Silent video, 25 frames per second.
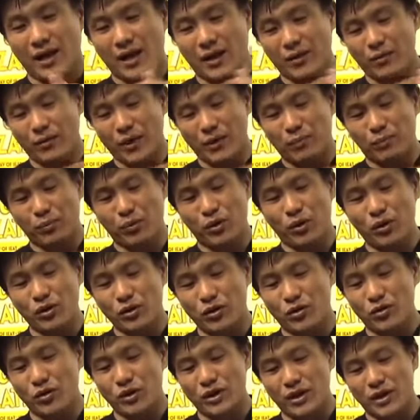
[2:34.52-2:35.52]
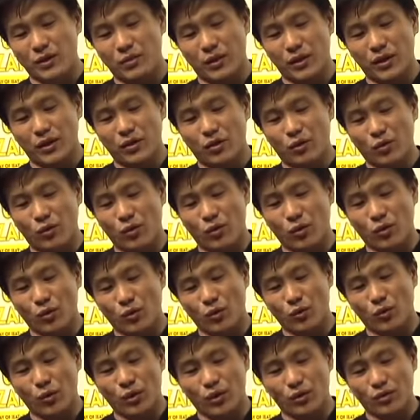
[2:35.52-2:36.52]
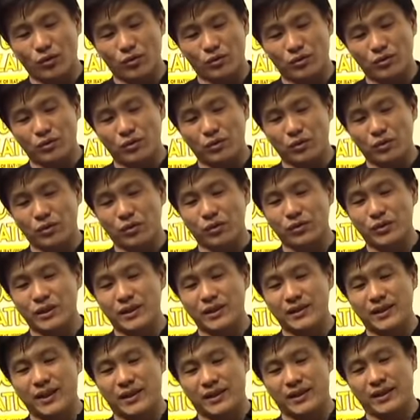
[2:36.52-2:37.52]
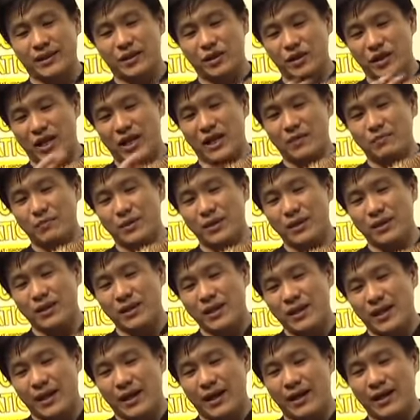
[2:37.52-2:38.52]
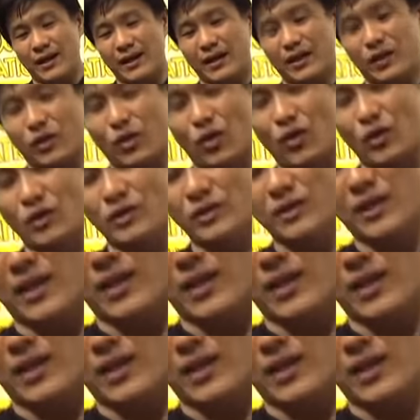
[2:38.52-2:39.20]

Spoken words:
Red prawn, usually when you'll notice that the shape and then the thorns